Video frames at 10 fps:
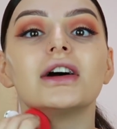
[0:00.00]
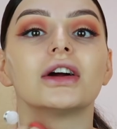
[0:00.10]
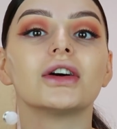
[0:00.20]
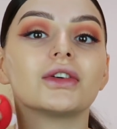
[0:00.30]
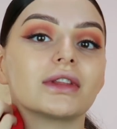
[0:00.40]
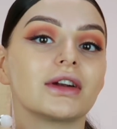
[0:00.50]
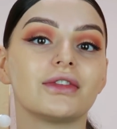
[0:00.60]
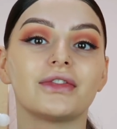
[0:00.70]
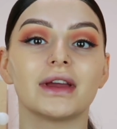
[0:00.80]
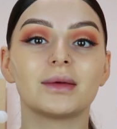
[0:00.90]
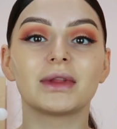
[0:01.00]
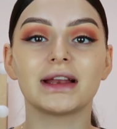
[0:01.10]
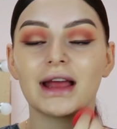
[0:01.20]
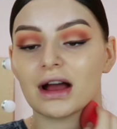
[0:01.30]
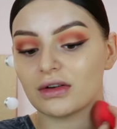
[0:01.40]
our own little
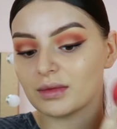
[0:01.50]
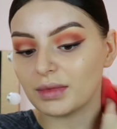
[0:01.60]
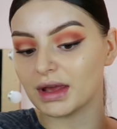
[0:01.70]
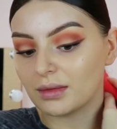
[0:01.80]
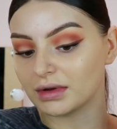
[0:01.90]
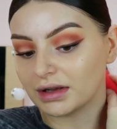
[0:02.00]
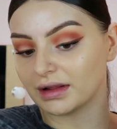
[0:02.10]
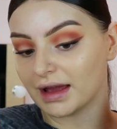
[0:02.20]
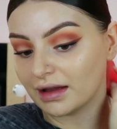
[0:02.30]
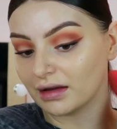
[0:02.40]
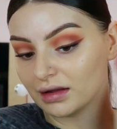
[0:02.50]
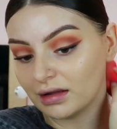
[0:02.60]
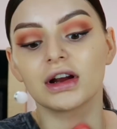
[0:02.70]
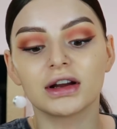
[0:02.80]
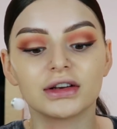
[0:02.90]
family now and be able to like
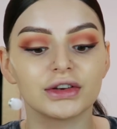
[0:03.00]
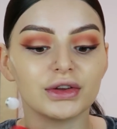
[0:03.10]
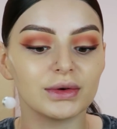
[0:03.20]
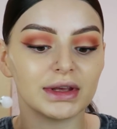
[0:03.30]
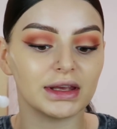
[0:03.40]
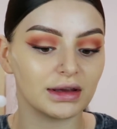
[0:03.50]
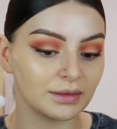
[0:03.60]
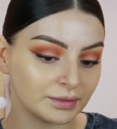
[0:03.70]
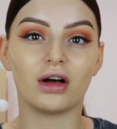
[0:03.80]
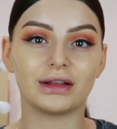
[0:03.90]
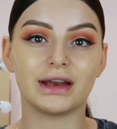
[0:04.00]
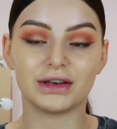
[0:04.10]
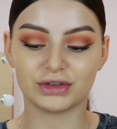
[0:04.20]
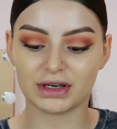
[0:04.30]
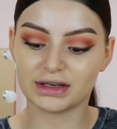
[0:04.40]
start doing
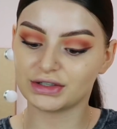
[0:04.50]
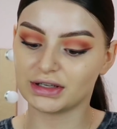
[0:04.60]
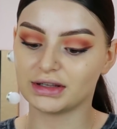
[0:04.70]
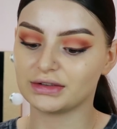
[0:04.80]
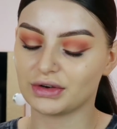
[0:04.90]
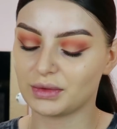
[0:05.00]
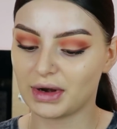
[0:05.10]
holiday traditions or